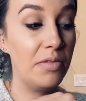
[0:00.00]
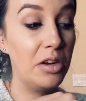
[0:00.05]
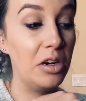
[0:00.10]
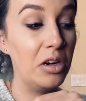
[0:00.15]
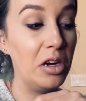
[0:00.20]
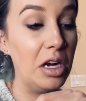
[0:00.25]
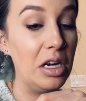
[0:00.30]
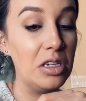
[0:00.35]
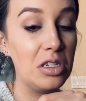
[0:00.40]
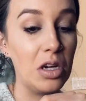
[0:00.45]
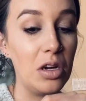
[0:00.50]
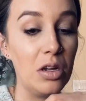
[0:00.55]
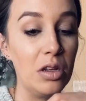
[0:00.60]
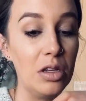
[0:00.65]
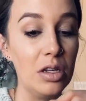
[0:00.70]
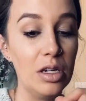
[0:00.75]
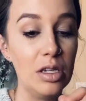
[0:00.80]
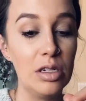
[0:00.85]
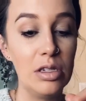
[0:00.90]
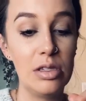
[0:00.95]
or
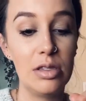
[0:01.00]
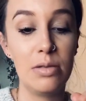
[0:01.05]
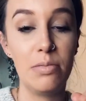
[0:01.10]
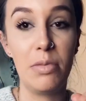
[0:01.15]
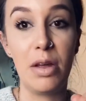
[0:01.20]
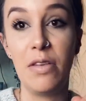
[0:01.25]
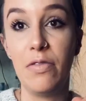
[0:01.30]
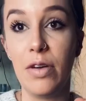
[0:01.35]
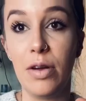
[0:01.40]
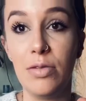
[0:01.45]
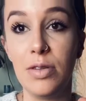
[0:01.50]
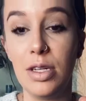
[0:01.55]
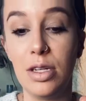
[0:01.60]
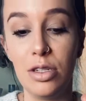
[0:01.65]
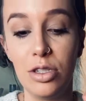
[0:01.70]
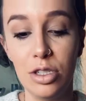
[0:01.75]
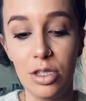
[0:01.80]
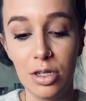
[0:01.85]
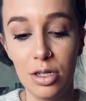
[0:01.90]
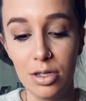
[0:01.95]
$8. My
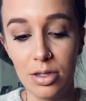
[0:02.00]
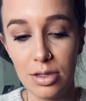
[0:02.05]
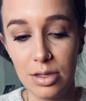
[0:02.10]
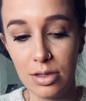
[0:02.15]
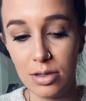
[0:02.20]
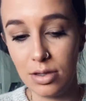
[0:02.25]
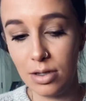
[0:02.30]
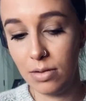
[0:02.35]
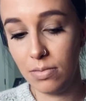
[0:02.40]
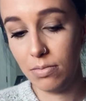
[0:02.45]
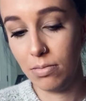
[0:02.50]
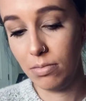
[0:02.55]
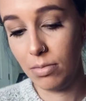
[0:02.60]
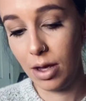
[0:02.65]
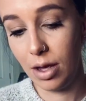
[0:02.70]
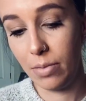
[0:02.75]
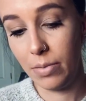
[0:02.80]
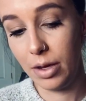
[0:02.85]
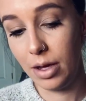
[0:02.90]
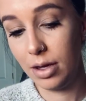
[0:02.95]
foundation is
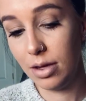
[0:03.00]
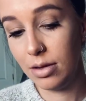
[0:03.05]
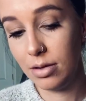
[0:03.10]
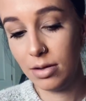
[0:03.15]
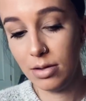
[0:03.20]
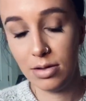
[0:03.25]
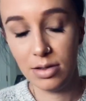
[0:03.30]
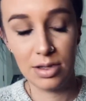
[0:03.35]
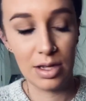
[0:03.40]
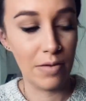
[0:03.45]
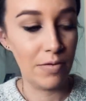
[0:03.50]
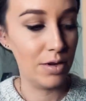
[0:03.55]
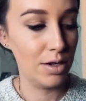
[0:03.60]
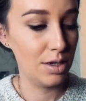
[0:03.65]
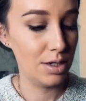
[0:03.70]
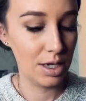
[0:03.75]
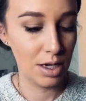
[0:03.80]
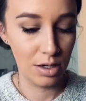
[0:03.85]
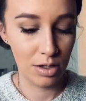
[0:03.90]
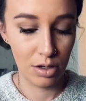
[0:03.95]
maybe $7 to
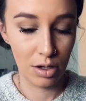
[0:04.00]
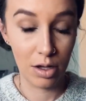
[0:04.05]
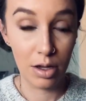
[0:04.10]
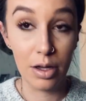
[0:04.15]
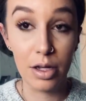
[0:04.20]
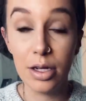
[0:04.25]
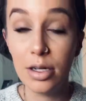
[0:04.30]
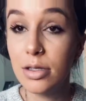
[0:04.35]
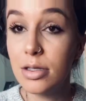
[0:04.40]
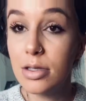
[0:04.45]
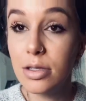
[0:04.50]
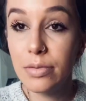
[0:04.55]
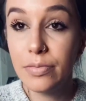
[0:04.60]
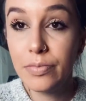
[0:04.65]
$10.